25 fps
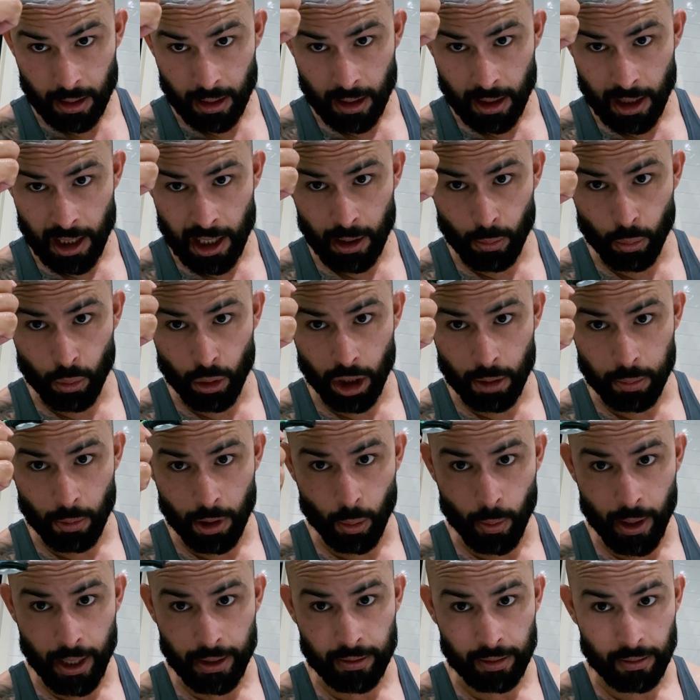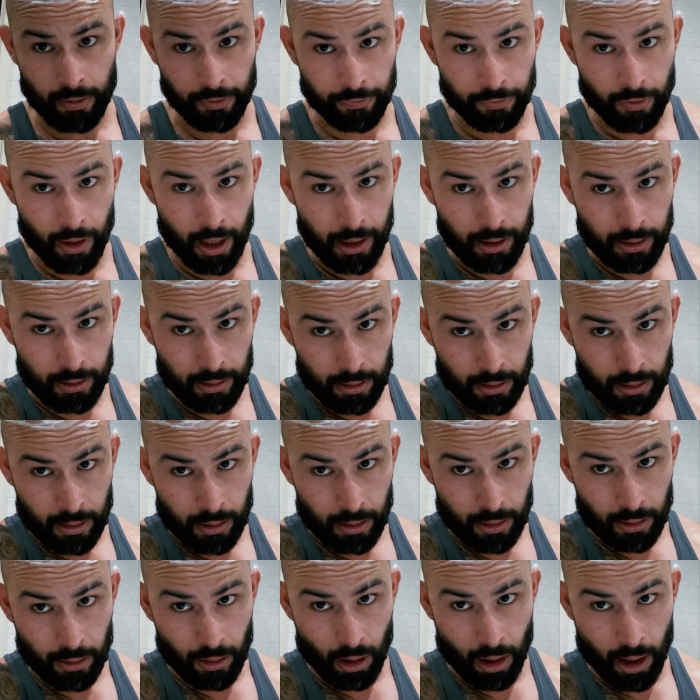and work my way to the front.
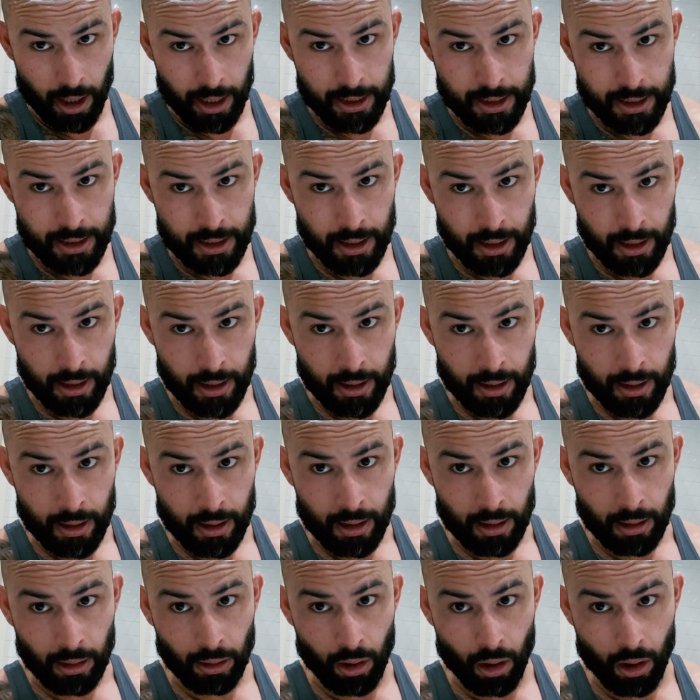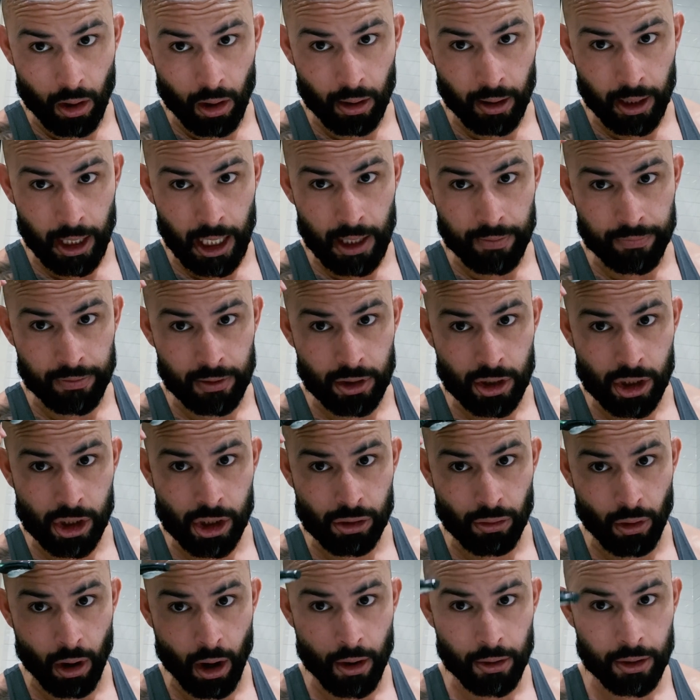Nice, long, even
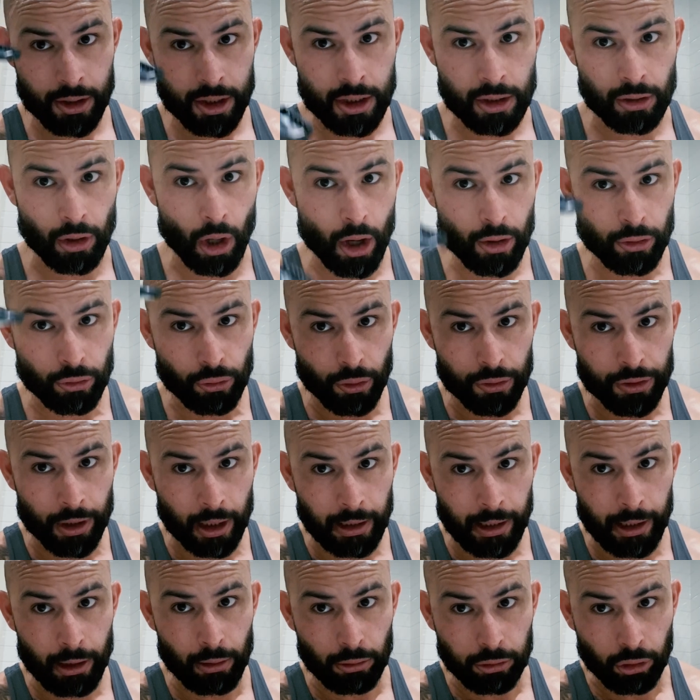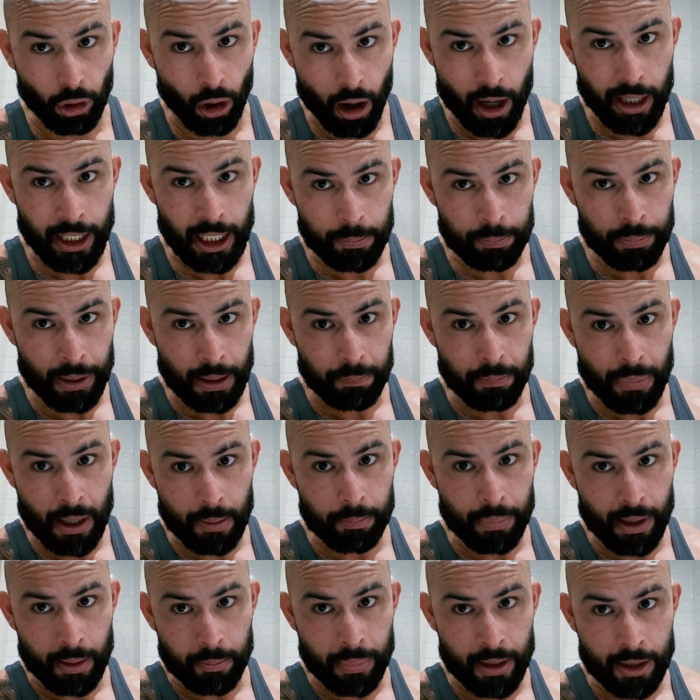strokes. Don't do the little tiny
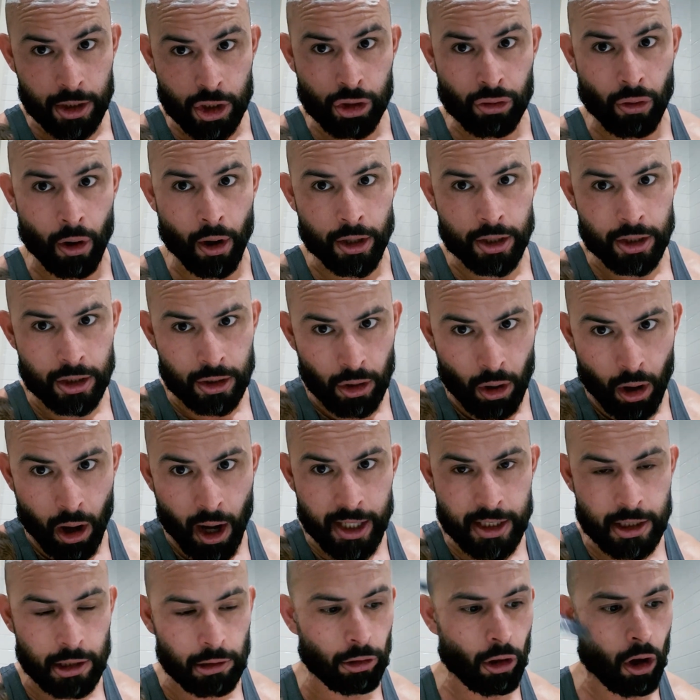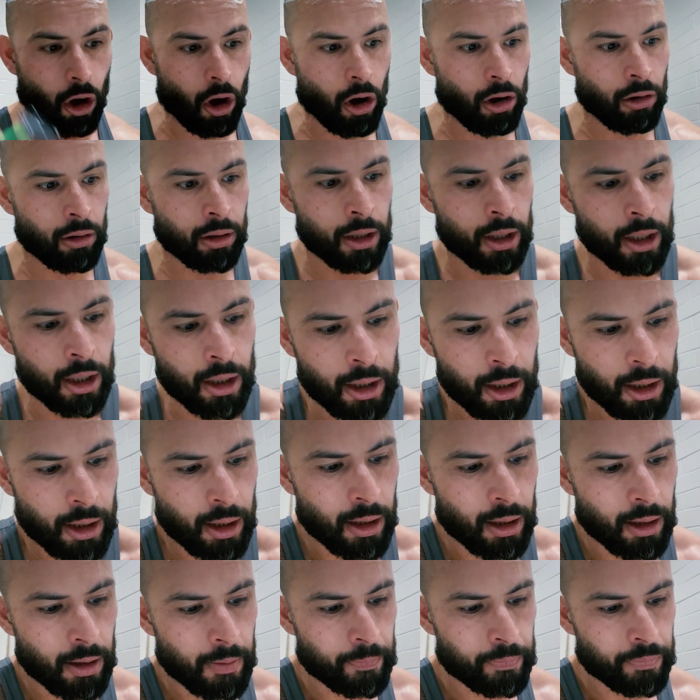bit strokes. Nice, long,
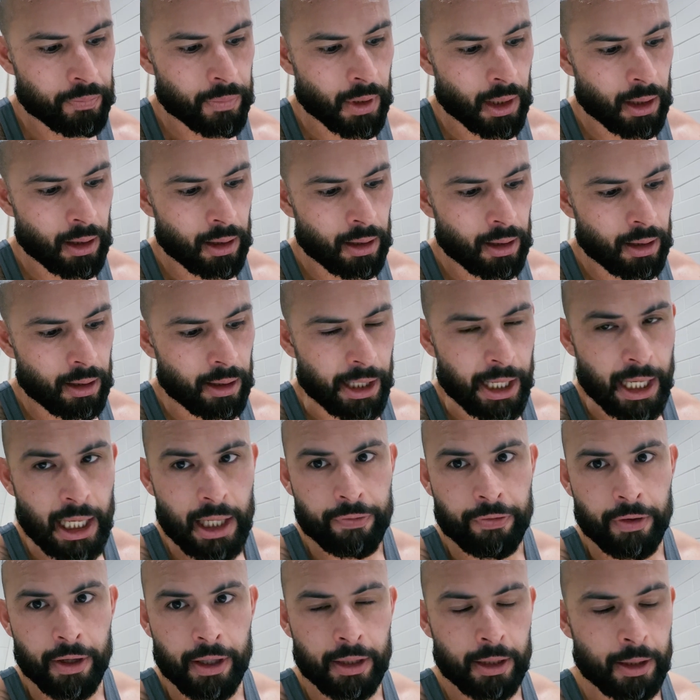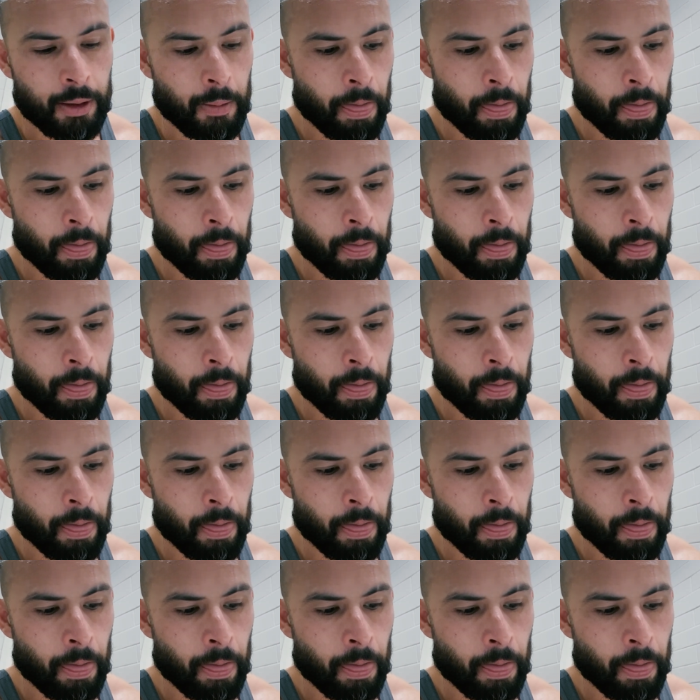even